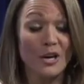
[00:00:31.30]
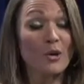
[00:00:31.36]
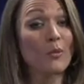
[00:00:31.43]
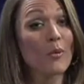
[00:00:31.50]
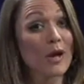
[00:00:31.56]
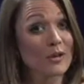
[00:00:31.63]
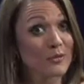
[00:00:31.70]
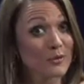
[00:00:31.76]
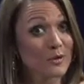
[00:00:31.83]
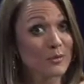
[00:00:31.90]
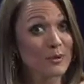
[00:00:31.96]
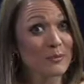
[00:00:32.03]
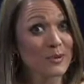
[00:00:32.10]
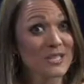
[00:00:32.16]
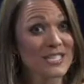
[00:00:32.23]
One group
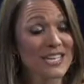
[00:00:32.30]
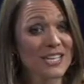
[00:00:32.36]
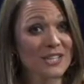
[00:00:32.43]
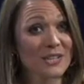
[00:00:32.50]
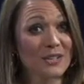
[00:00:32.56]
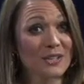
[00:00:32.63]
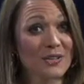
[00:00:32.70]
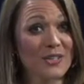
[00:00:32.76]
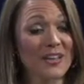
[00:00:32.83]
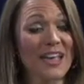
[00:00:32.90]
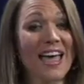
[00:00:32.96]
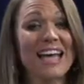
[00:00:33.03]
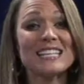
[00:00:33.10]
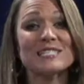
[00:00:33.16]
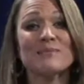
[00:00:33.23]
in particular that
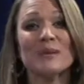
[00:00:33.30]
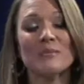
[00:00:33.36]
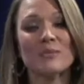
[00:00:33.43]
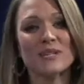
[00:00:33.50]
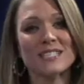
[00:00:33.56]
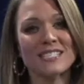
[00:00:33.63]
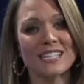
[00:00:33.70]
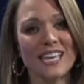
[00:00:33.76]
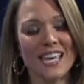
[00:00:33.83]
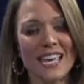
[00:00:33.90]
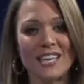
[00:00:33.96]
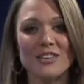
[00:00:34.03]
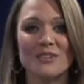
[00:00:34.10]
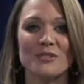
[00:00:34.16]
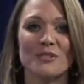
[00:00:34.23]
has been
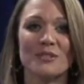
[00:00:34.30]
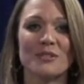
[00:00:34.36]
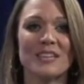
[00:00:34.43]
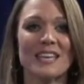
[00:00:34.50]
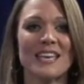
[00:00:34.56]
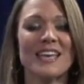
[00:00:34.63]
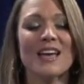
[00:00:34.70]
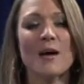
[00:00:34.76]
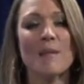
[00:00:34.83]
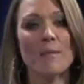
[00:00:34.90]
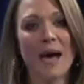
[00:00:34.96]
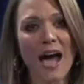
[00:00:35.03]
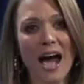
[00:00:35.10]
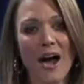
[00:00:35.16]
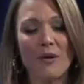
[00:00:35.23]
particularly
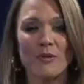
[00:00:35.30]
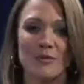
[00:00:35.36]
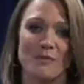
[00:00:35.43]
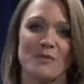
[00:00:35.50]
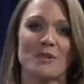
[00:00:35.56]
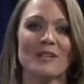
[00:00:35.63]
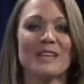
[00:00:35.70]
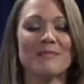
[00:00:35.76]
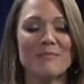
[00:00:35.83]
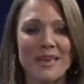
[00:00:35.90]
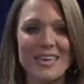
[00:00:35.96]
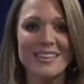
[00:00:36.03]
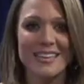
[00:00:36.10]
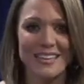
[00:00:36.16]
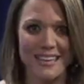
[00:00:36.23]
powerful in
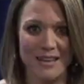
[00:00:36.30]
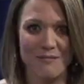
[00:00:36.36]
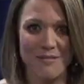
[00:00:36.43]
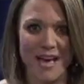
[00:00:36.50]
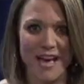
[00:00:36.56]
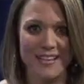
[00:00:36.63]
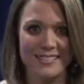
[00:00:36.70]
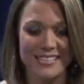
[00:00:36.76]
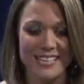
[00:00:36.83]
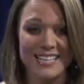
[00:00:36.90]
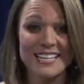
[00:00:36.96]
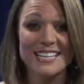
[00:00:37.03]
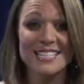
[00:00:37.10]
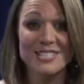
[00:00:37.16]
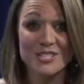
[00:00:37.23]
making an impact
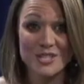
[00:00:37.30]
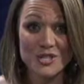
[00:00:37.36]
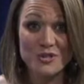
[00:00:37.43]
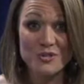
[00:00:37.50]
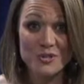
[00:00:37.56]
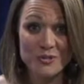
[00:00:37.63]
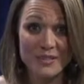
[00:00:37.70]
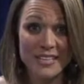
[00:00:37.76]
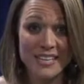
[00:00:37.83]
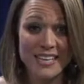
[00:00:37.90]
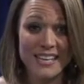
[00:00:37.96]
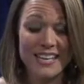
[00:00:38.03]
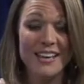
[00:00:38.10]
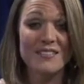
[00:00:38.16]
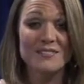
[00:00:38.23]
is the Junior
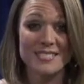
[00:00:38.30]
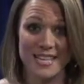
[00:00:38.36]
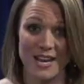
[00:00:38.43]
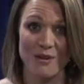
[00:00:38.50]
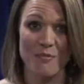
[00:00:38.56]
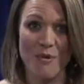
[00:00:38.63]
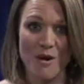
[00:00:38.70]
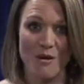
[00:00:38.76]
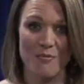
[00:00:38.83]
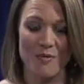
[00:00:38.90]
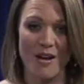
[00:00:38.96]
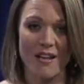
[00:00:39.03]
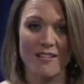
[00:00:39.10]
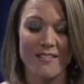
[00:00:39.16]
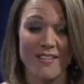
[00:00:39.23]
League of Santa
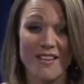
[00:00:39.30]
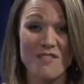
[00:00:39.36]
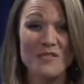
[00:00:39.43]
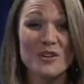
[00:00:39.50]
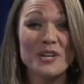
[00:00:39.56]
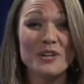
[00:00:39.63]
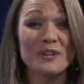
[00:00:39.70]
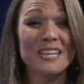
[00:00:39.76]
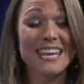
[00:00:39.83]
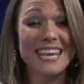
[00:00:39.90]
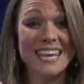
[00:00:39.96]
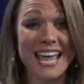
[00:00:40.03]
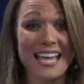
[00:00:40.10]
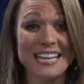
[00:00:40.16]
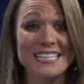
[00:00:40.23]
Barbara. For nearly
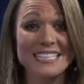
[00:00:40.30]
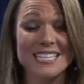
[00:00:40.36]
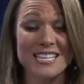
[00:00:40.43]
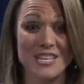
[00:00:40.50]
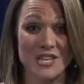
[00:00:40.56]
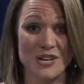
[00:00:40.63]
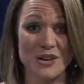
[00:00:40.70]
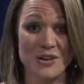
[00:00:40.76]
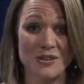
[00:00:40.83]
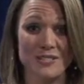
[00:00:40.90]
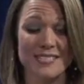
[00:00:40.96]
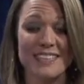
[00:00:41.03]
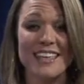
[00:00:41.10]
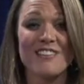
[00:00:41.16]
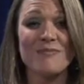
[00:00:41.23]
90
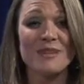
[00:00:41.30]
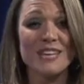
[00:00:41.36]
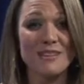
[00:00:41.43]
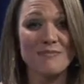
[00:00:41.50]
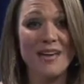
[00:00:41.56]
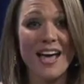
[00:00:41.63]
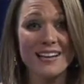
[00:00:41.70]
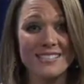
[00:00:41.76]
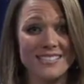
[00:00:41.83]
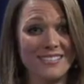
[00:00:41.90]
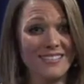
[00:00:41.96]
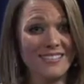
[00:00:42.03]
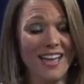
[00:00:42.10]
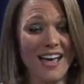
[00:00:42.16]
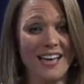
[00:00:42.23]
years, they've been impacting
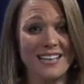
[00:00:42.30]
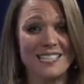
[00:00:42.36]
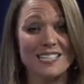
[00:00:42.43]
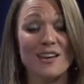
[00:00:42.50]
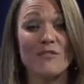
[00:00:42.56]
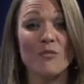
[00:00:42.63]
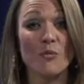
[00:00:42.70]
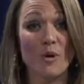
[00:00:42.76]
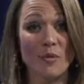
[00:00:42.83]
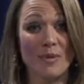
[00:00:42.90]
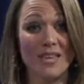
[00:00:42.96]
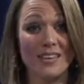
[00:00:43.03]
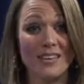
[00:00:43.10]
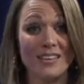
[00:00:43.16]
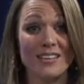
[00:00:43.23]
the lives of
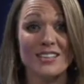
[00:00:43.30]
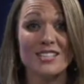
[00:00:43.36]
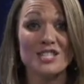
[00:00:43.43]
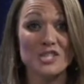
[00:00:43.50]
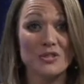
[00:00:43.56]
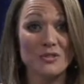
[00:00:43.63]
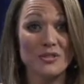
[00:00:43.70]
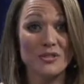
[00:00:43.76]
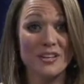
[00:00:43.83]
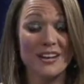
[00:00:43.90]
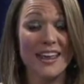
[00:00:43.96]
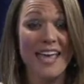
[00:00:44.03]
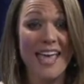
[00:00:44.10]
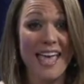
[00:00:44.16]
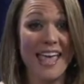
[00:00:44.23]
women, children,
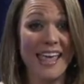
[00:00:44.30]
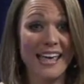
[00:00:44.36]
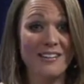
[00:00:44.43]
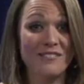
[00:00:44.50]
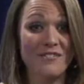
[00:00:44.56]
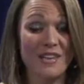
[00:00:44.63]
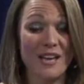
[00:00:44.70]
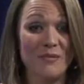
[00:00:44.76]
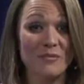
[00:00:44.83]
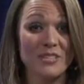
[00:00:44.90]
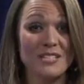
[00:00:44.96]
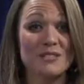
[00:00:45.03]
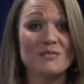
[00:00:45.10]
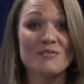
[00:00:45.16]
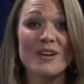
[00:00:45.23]
and
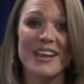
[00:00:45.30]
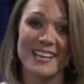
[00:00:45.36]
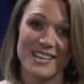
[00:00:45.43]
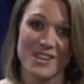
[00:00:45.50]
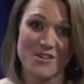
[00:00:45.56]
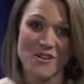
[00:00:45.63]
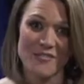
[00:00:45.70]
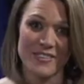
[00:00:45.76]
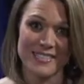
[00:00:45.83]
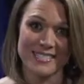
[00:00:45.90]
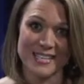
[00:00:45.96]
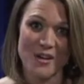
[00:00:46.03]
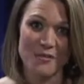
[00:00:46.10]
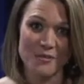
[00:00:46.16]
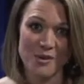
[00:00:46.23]
families right here on the
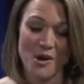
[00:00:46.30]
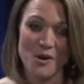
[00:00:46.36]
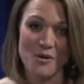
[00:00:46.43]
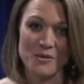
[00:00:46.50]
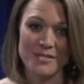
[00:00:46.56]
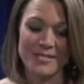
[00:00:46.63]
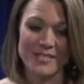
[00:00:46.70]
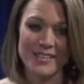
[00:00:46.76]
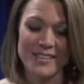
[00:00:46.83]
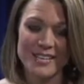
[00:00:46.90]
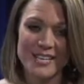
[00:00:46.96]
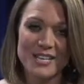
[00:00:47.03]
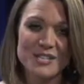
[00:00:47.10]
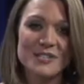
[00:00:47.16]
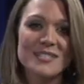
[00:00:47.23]
South Coast.
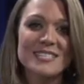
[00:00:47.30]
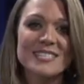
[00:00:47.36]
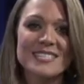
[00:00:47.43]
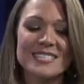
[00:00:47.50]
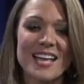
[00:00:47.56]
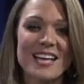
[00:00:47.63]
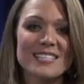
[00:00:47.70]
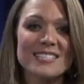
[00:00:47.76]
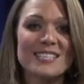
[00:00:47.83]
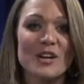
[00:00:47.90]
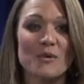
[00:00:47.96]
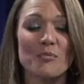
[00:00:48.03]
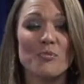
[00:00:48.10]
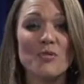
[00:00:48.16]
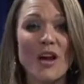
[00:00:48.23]
To discuss
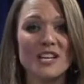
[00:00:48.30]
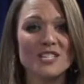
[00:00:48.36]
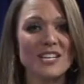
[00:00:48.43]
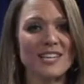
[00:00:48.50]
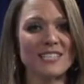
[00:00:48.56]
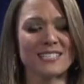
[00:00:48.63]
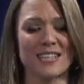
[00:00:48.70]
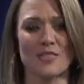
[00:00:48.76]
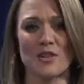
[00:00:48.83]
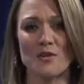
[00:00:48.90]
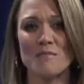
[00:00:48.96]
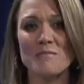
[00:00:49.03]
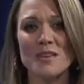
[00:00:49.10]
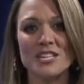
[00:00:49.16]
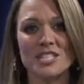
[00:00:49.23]
their projects and their
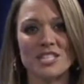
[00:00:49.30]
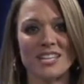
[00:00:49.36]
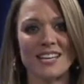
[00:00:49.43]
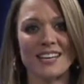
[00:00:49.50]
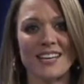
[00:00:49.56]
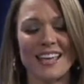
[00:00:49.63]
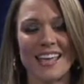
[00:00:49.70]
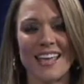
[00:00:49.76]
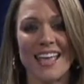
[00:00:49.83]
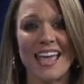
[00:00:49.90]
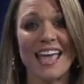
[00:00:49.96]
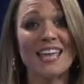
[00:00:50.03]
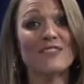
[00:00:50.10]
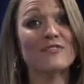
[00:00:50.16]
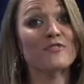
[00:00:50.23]
mission
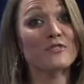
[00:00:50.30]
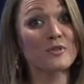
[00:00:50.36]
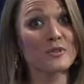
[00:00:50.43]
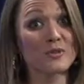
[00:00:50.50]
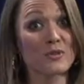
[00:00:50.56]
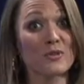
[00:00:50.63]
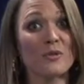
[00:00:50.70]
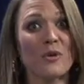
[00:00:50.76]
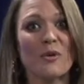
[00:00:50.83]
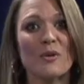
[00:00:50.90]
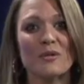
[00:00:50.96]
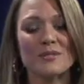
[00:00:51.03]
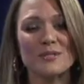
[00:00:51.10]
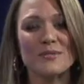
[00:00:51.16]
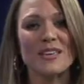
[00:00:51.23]
and future
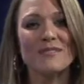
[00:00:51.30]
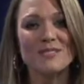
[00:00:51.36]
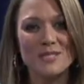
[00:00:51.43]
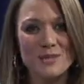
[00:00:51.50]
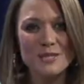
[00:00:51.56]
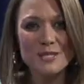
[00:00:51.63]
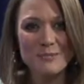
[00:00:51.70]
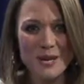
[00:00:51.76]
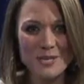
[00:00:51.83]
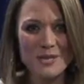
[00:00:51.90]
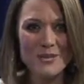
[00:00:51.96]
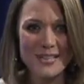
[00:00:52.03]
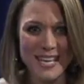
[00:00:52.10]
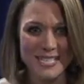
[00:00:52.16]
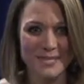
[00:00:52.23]
goals, we have two
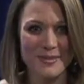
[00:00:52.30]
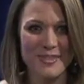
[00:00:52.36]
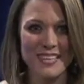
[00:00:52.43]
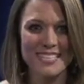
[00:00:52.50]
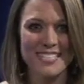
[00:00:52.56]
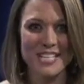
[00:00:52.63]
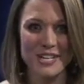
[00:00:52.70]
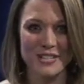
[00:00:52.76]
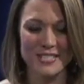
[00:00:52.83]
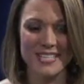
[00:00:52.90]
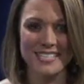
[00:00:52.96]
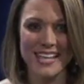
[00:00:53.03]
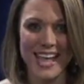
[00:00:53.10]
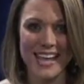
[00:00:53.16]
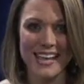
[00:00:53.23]
special guests with us here
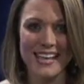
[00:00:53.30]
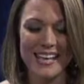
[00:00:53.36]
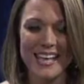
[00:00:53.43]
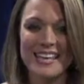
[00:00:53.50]
today.